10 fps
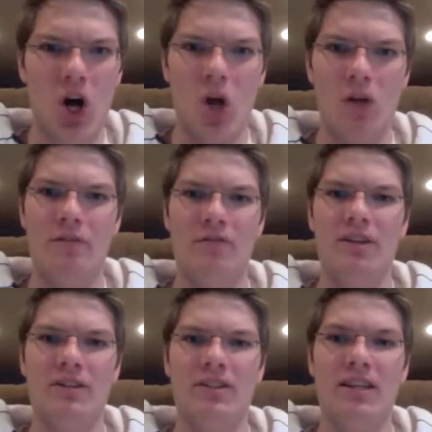all of the
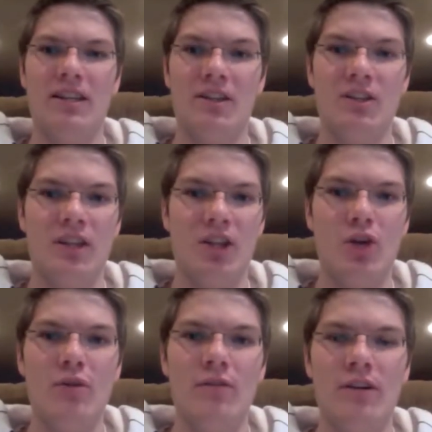villains in the
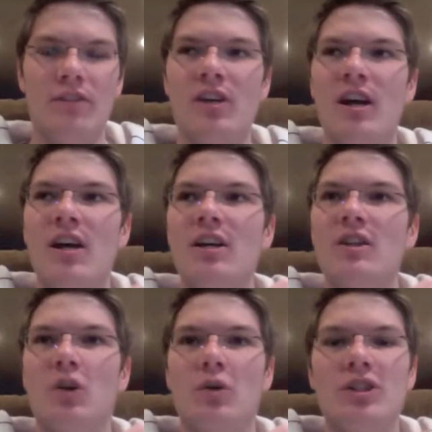universe.
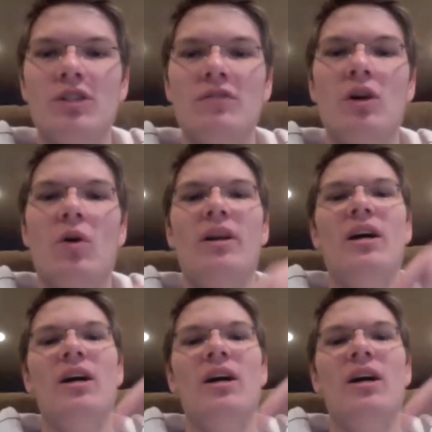So Christopher Nolan